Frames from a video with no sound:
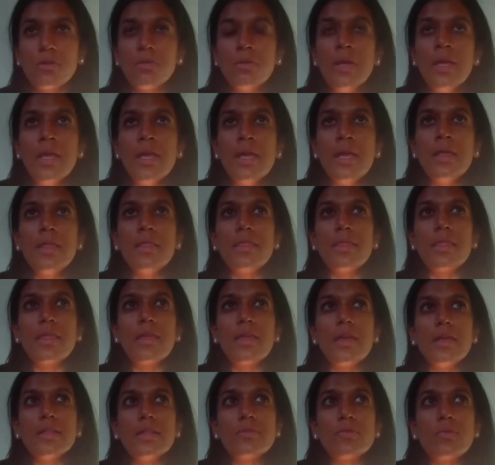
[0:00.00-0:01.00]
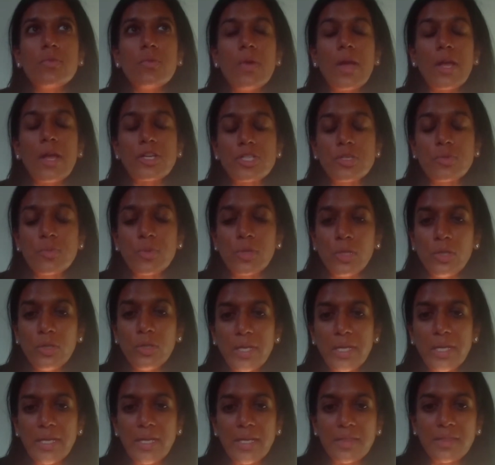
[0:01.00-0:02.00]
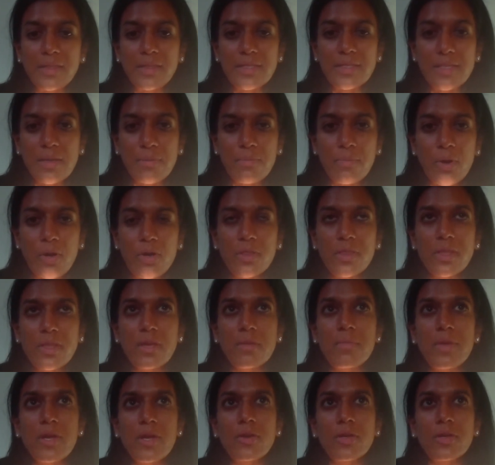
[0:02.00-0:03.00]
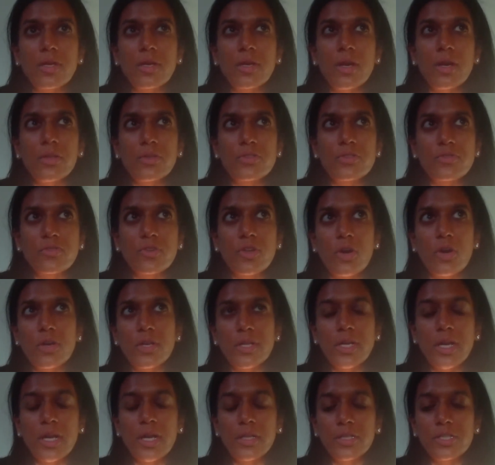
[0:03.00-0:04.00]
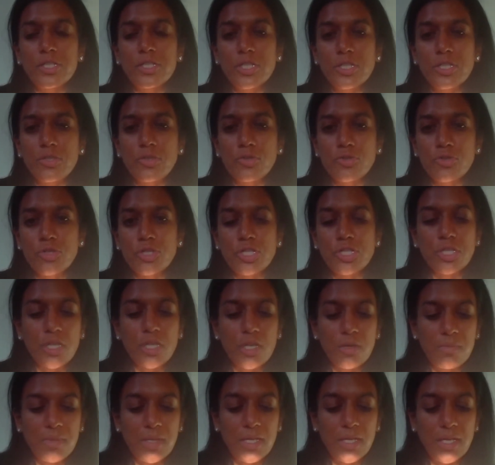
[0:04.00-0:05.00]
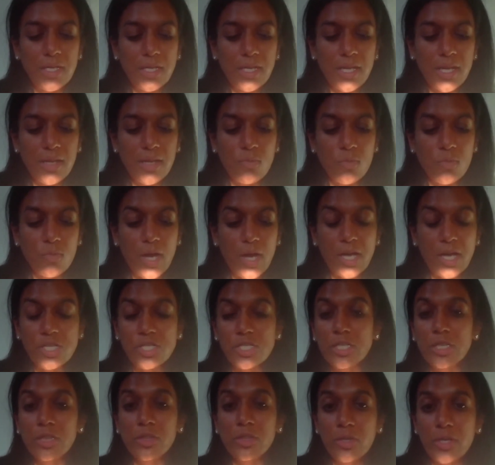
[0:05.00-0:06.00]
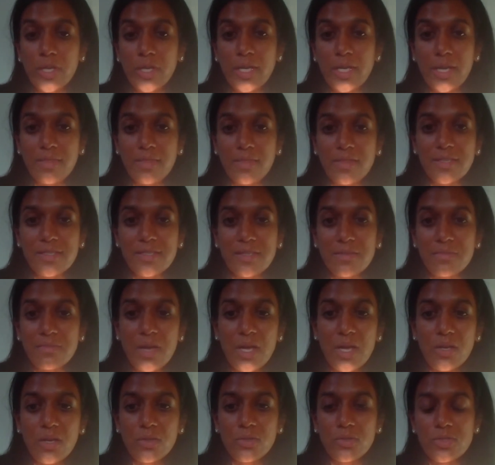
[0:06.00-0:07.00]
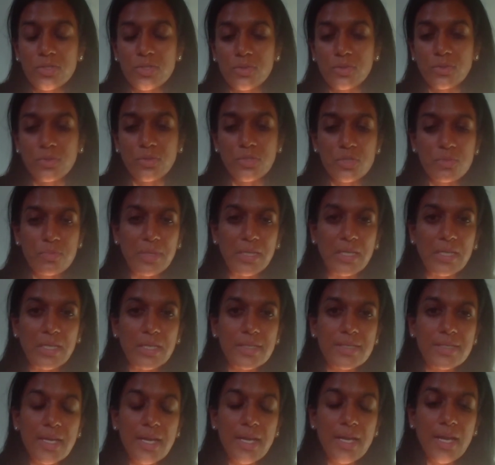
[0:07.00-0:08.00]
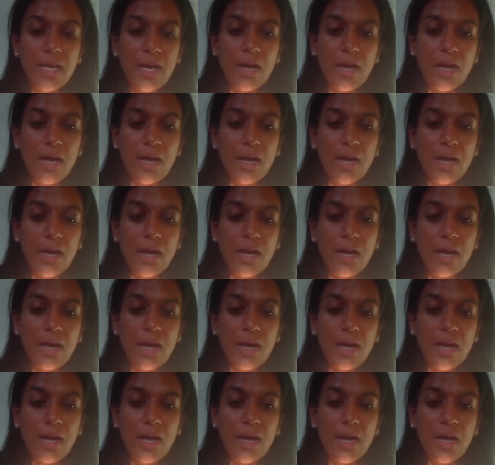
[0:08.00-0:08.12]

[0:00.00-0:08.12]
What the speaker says: So we're looking at this. I'm part of the American College of Cardiology Nutrition Committee, and we're actually looking at this in medical schools, because